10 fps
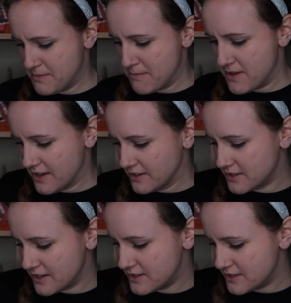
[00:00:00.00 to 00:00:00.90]
maybe
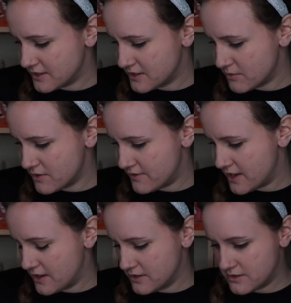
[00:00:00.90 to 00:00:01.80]
incense sticks. What are
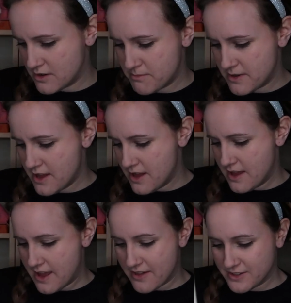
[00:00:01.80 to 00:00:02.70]
these? Oh,
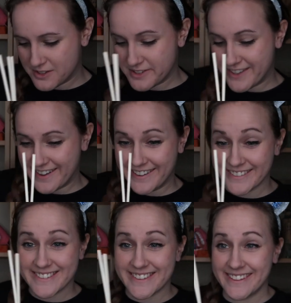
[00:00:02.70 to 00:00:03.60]
yeah, this looks like
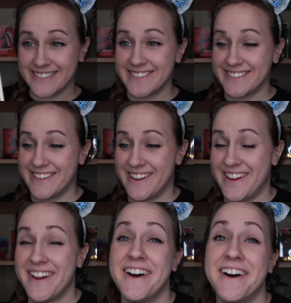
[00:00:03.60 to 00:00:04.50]
incense.
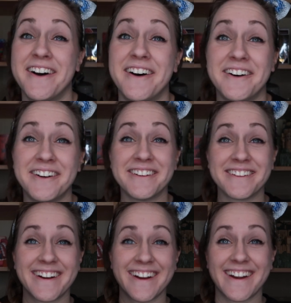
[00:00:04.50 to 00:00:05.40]
All
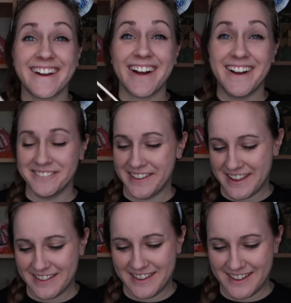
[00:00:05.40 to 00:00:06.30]
right, I'm
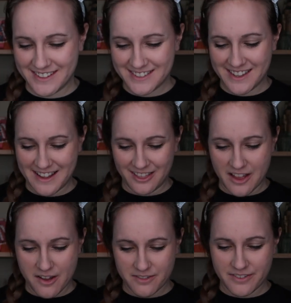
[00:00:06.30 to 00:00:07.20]
liking this. I
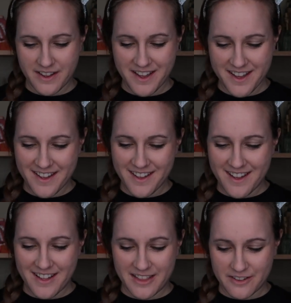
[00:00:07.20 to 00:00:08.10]
love
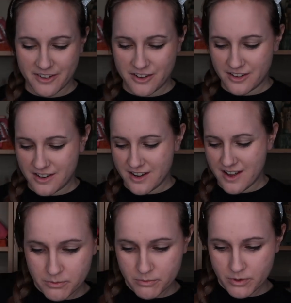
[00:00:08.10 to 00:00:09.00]
a good,
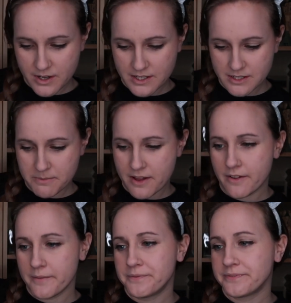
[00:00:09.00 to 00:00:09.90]
pretty
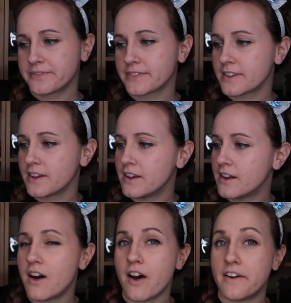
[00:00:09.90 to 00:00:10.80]
smell.
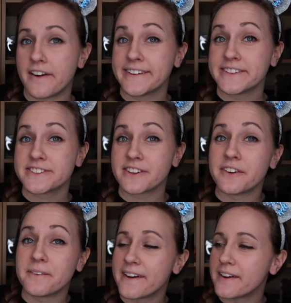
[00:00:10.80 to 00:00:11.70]
All right,
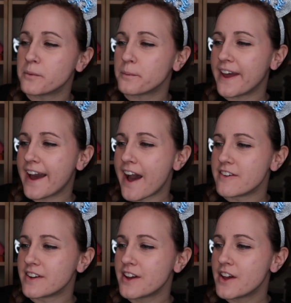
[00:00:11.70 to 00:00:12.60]
so we
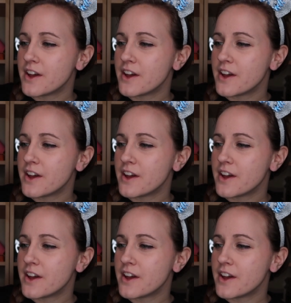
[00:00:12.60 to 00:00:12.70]
have